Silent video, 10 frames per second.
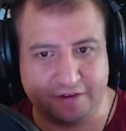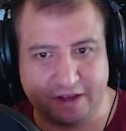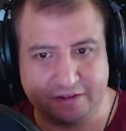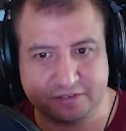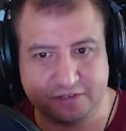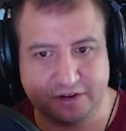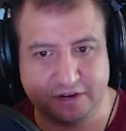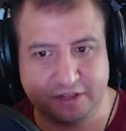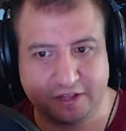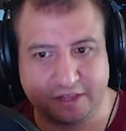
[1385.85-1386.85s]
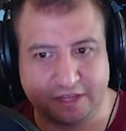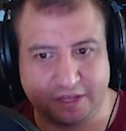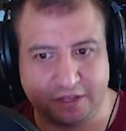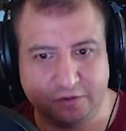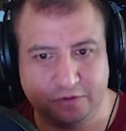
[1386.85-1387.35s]
Now it's starting to look like a
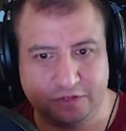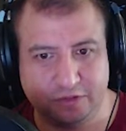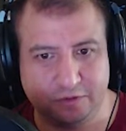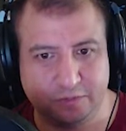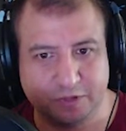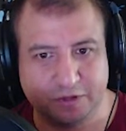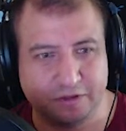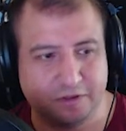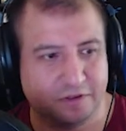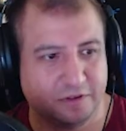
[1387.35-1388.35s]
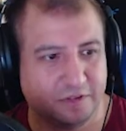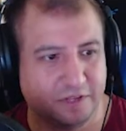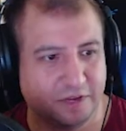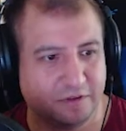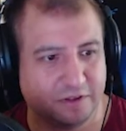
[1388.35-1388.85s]
YouTube, you
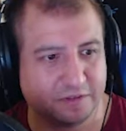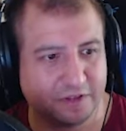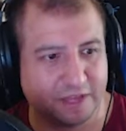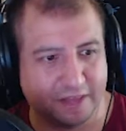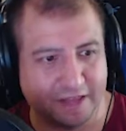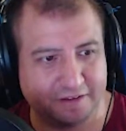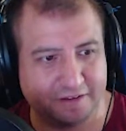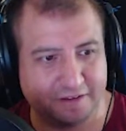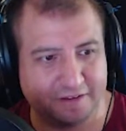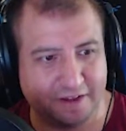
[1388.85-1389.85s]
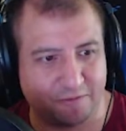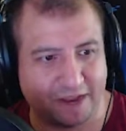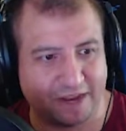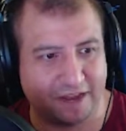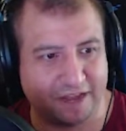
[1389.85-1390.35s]
know, because look at that, isn't that
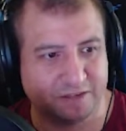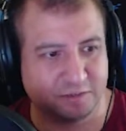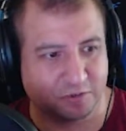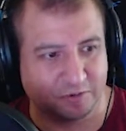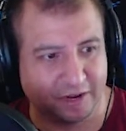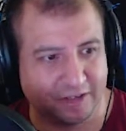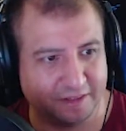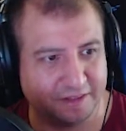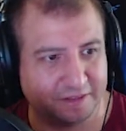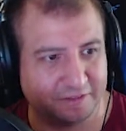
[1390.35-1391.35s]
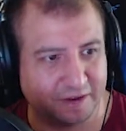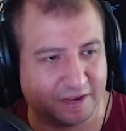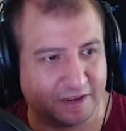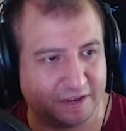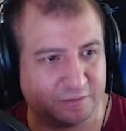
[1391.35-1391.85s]
recognizable, right? That's
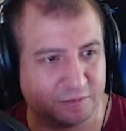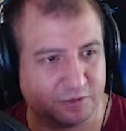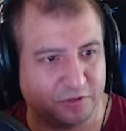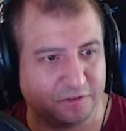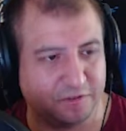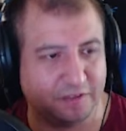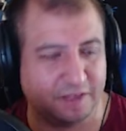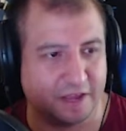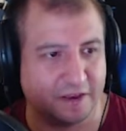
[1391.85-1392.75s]
recognizable. You can see that.